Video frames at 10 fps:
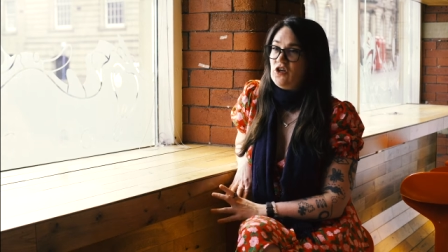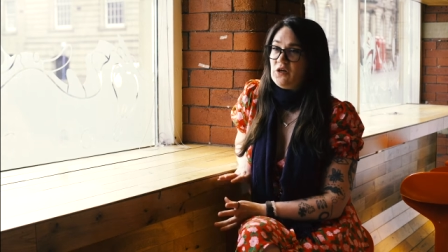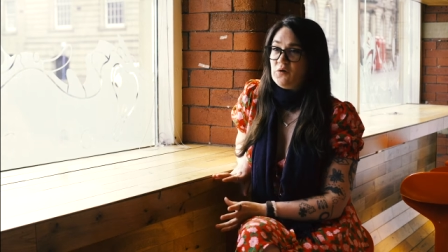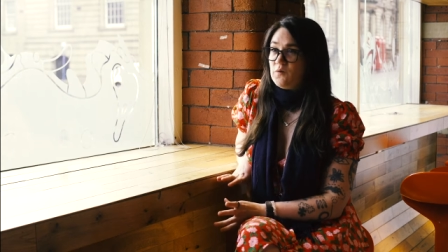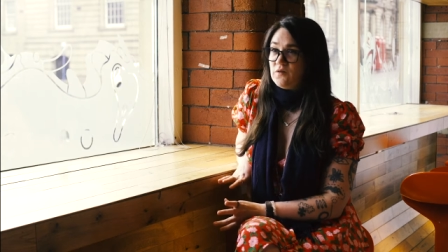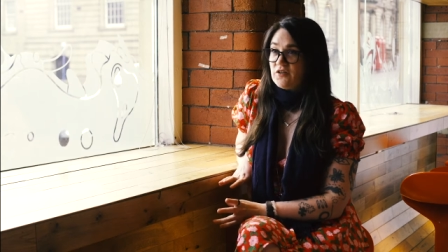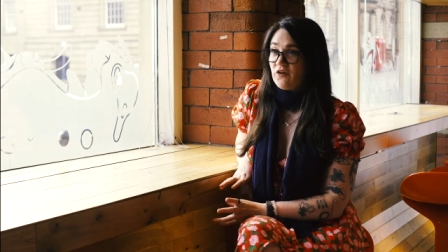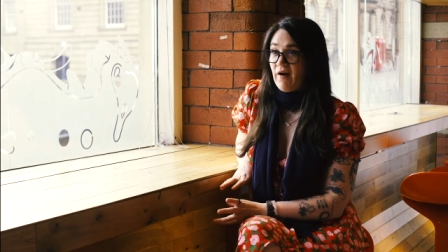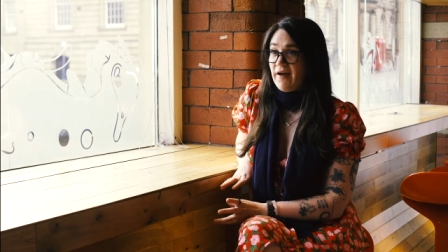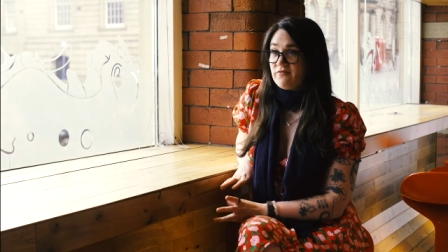new to
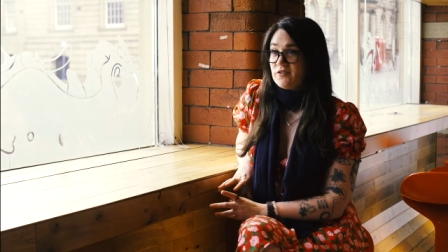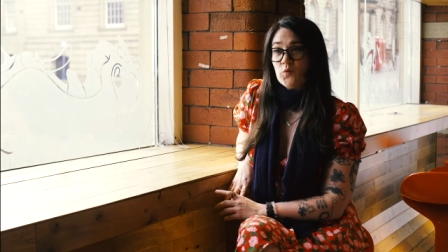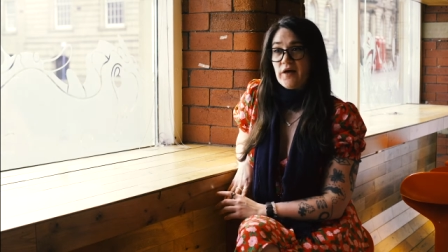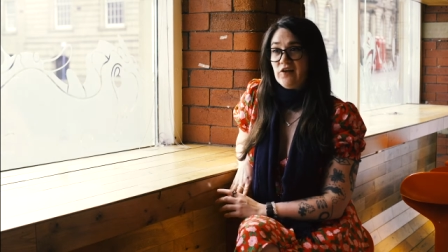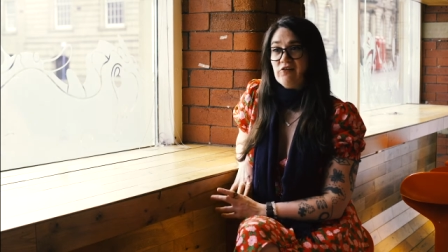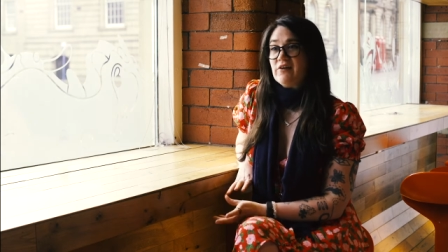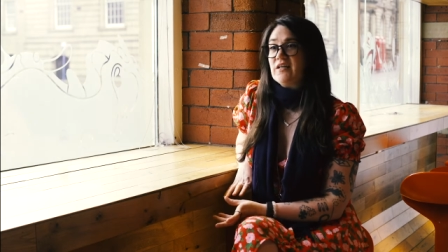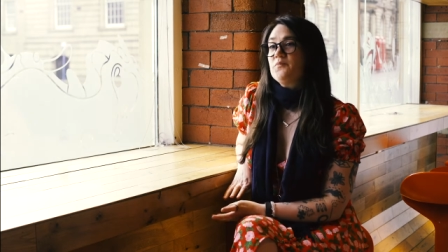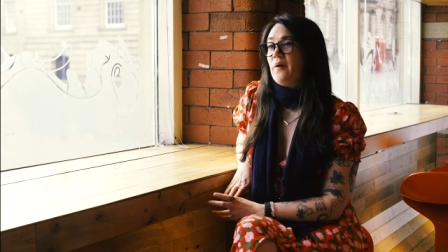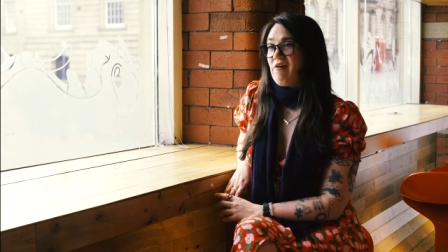craft or whether you're an
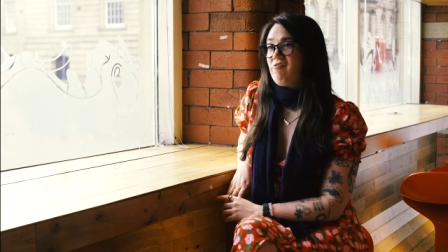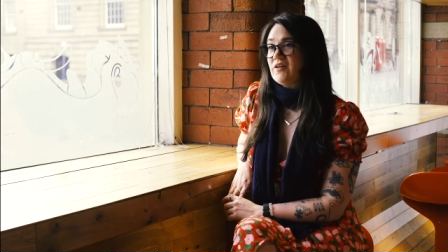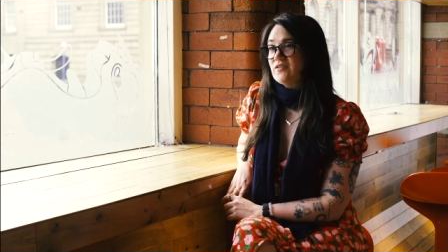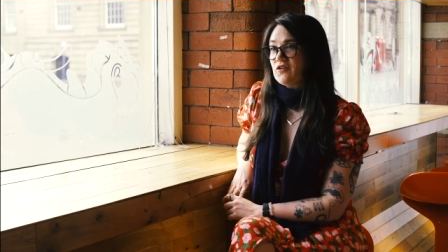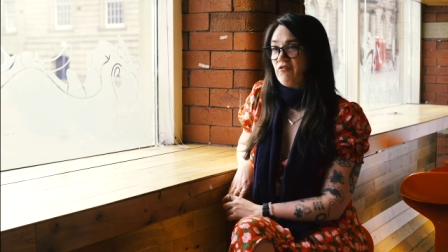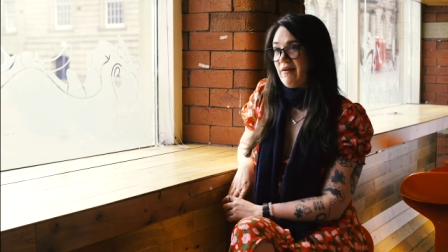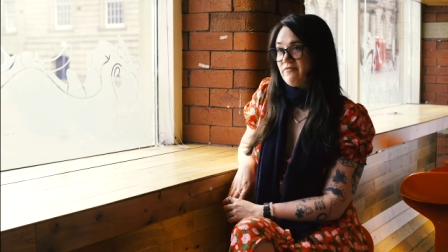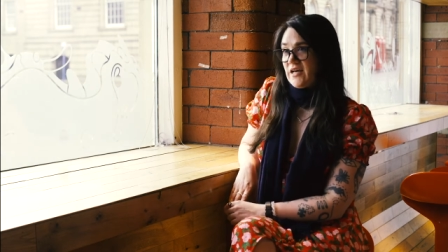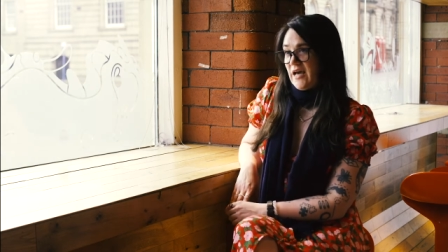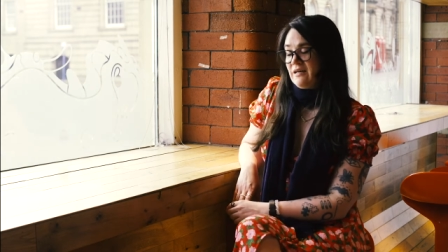experienced
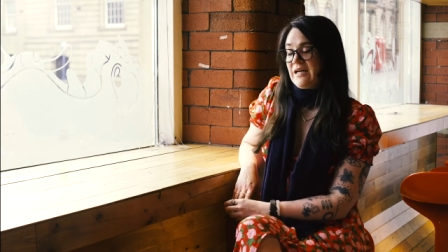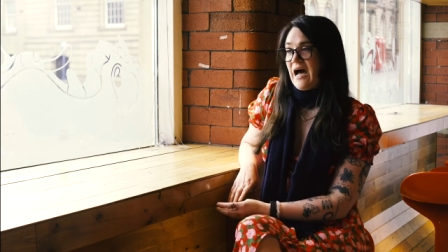crafter.